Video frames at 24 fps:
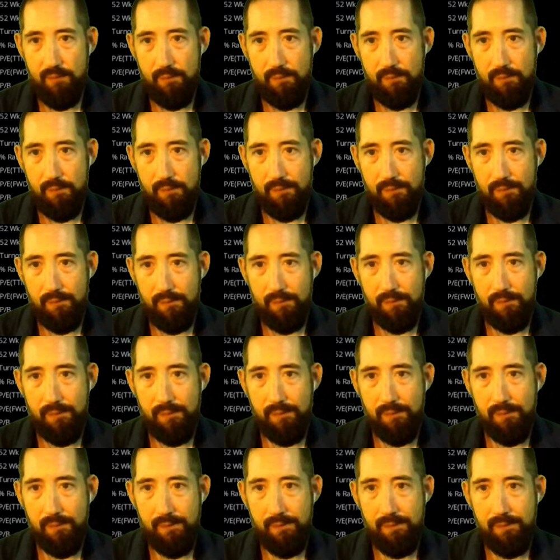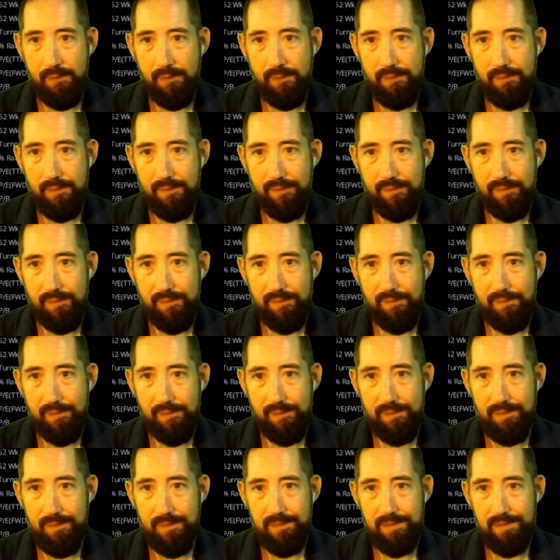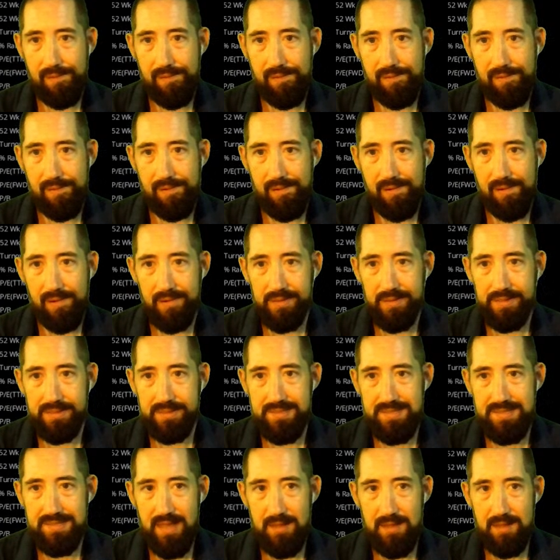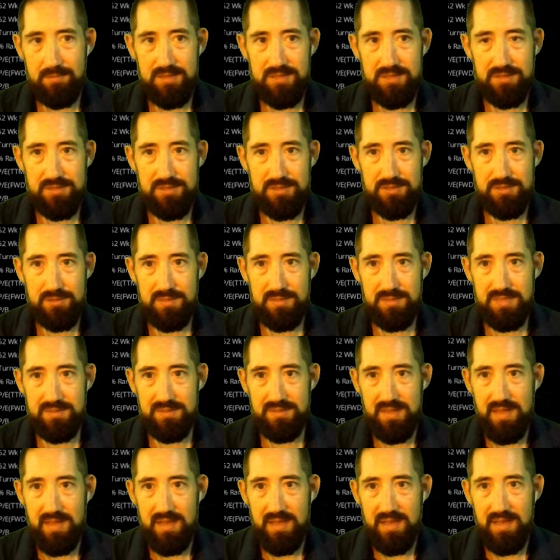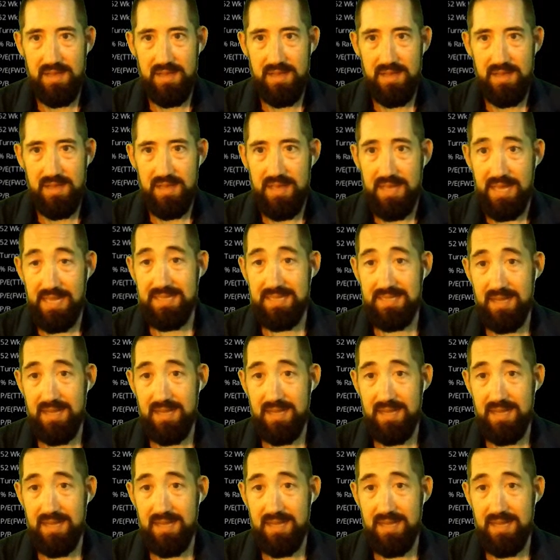Uh-huh, uh-huh, uh-huh. It established so it's it's doubled.